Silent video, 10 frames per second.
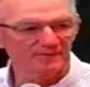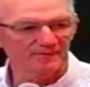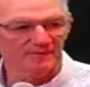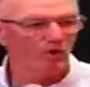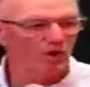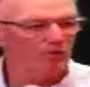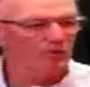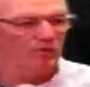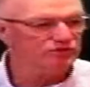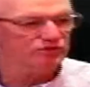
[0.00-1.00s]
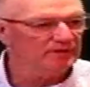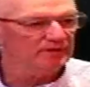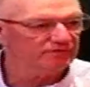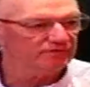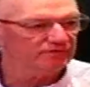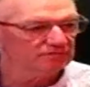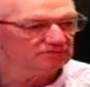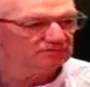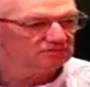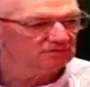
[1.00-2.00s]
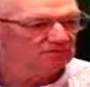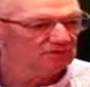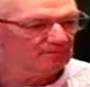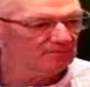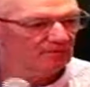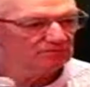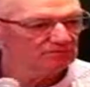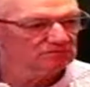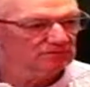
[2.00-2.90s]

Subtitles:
there, but you are what you eat. Come on.